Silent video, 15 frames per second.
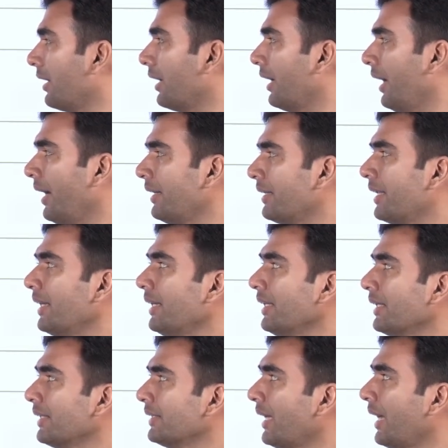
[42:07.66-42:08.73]
And then
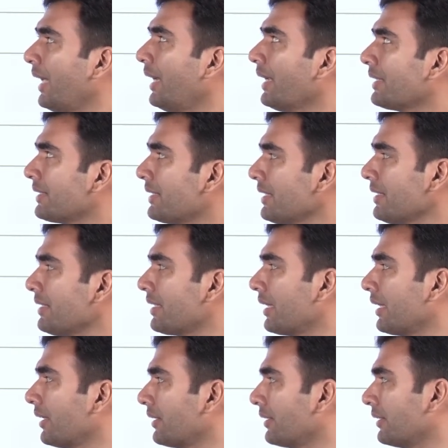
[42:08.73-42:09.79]
in the elections,
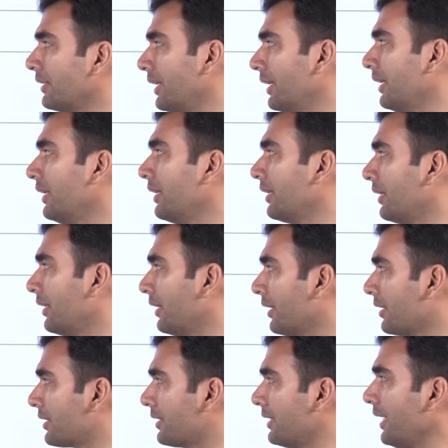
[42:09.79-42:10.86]
the a
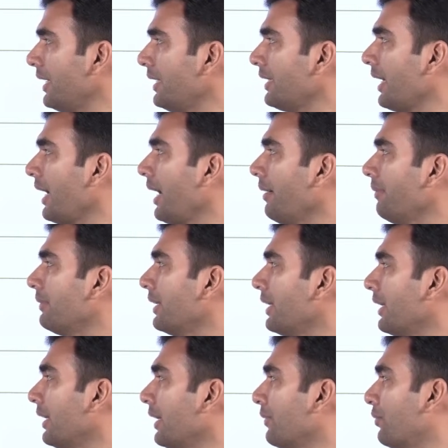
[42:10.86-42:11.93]
state have their
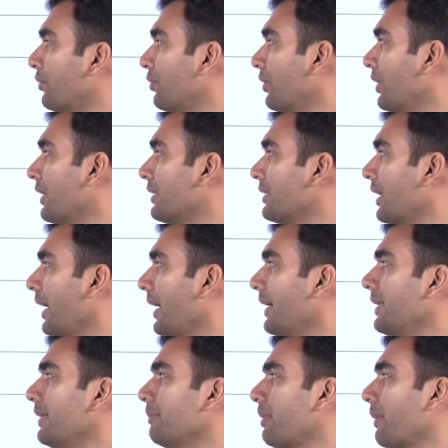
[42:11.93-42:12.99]
influence
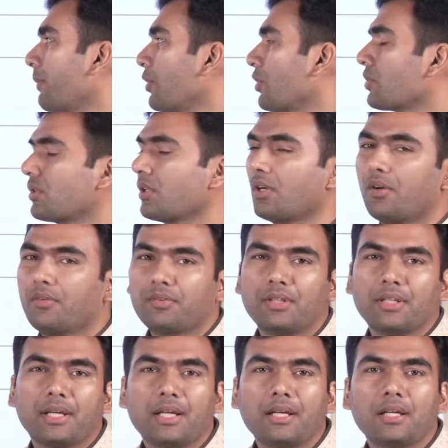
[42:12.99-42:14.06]
in proportion of
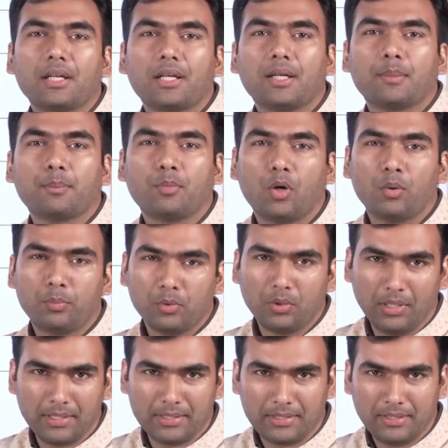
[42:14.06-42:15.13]
their
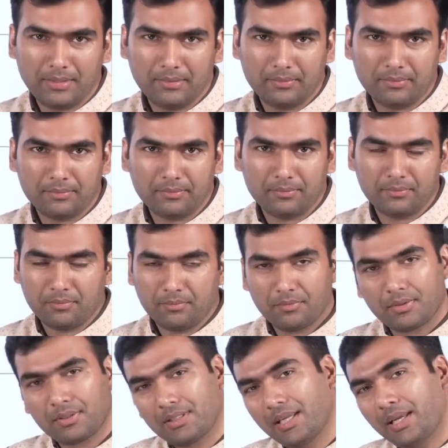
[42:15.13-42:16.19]
population.
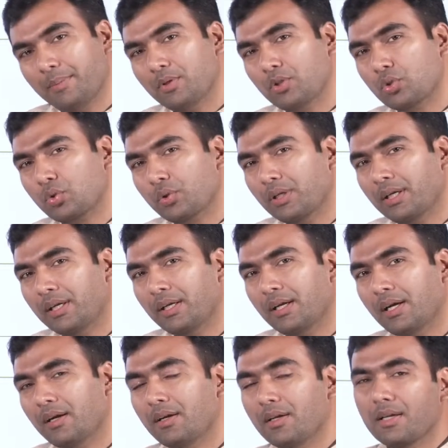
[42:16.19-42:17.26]
Same is true in
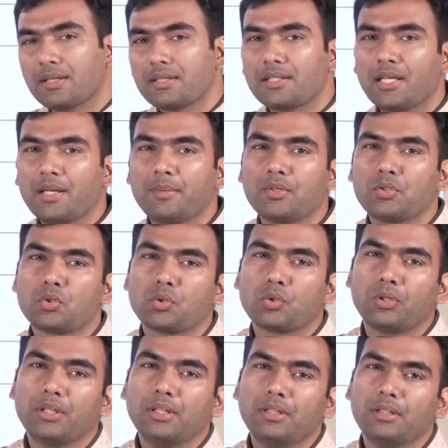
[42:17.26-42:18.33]
India, same is true
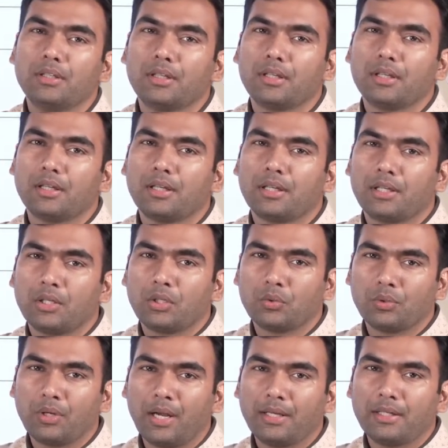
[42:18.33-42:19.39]
in
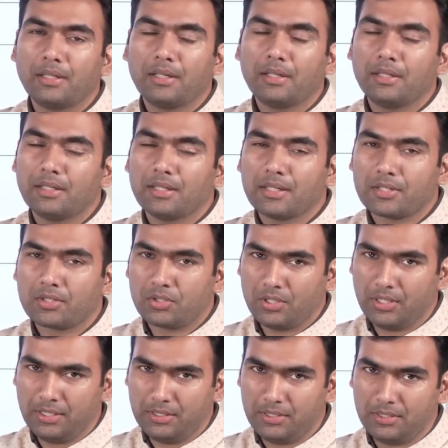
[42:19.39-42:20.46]
United
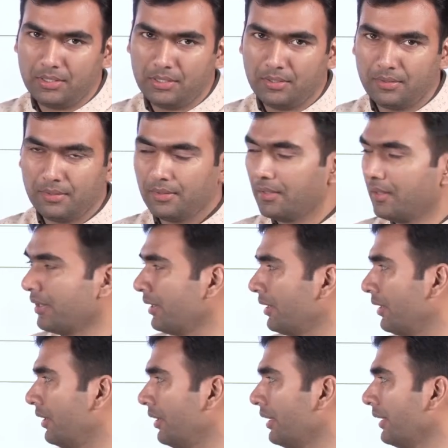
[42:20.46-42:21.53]
States.
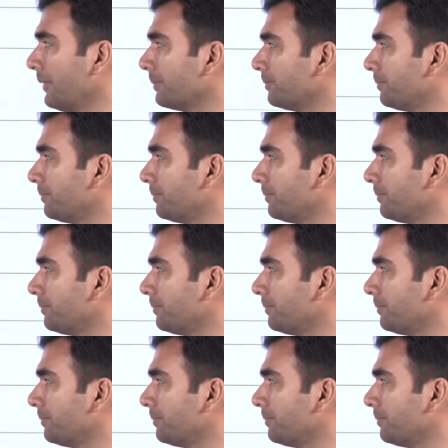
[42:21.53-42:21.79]
Okay.